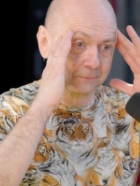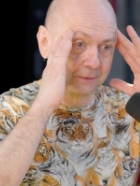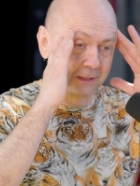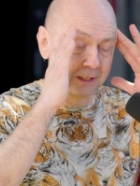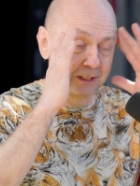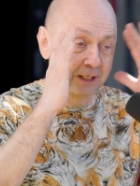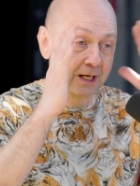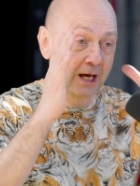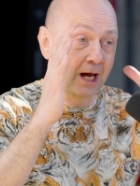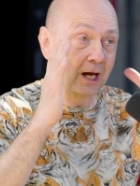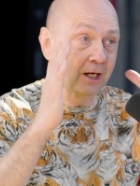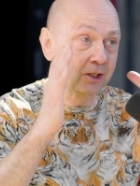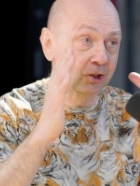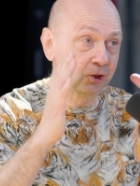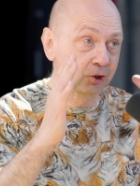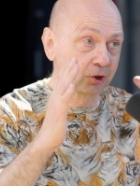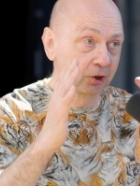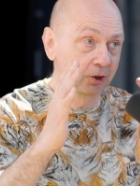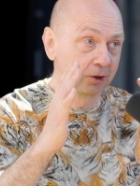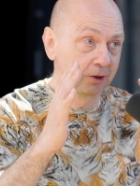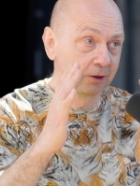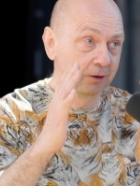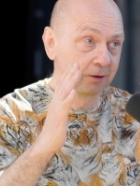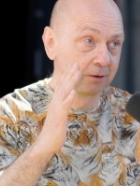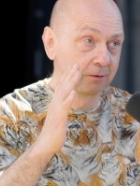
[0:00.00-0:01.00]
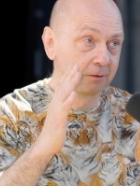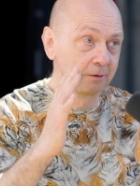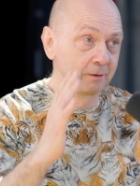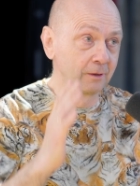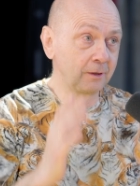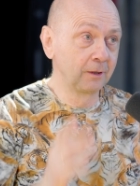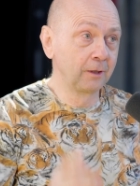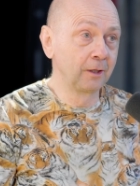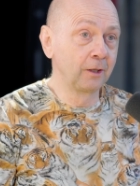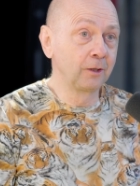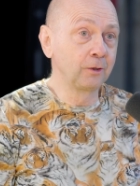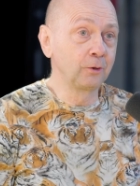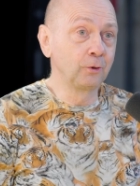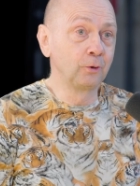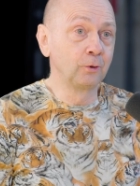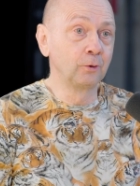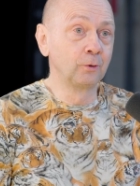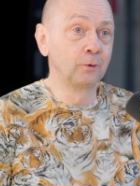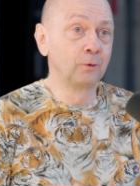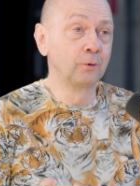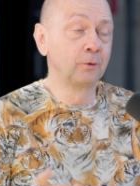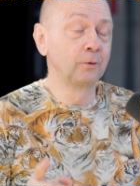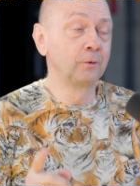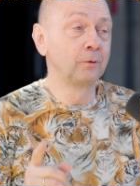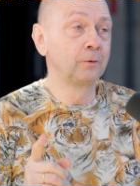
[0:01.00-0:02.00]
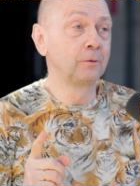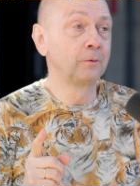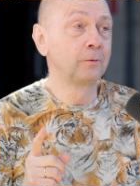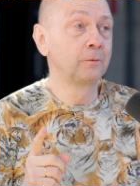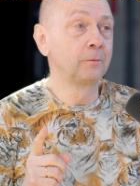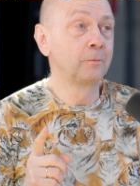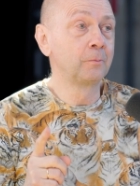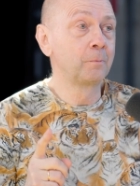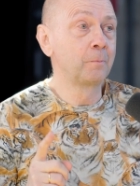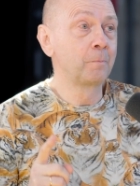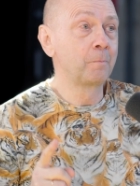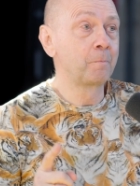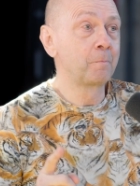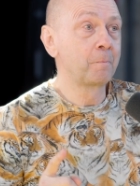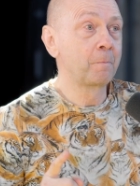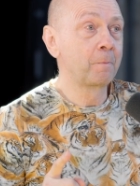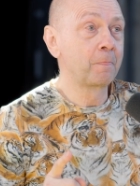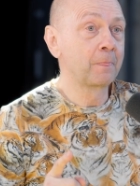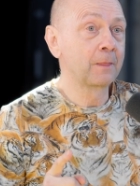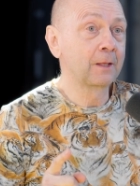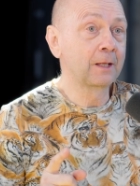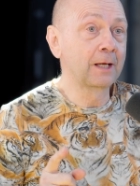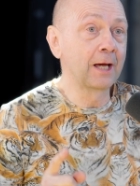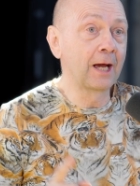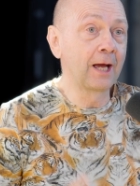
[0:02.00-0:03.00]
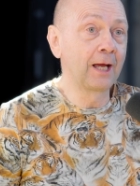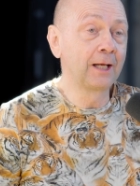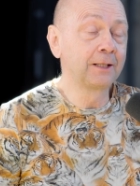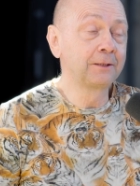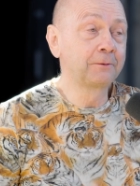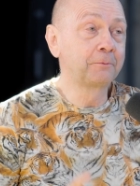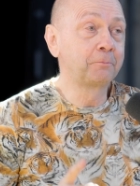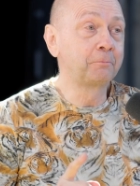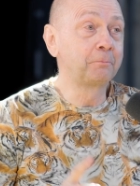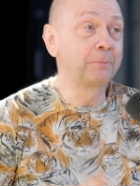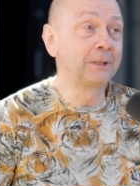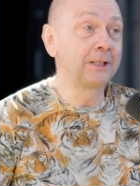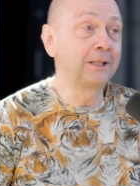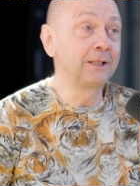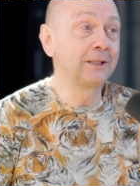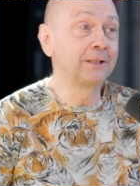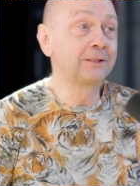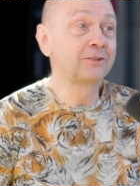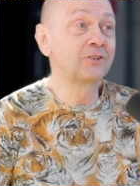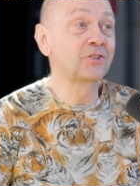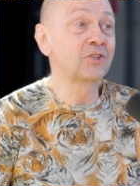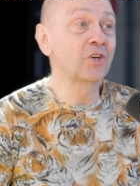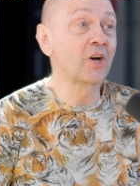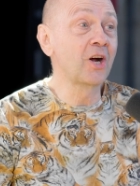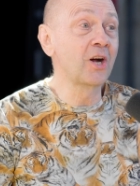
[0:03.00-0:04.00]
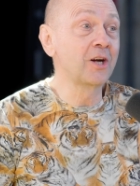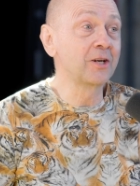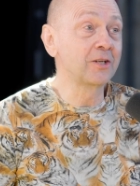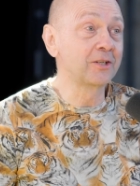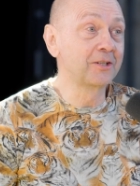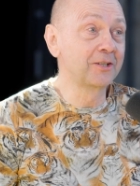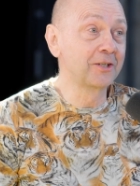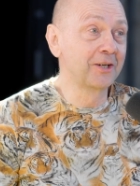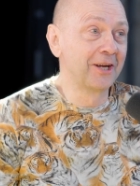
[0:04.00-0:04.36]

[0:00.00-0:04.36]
in action you can't be drunk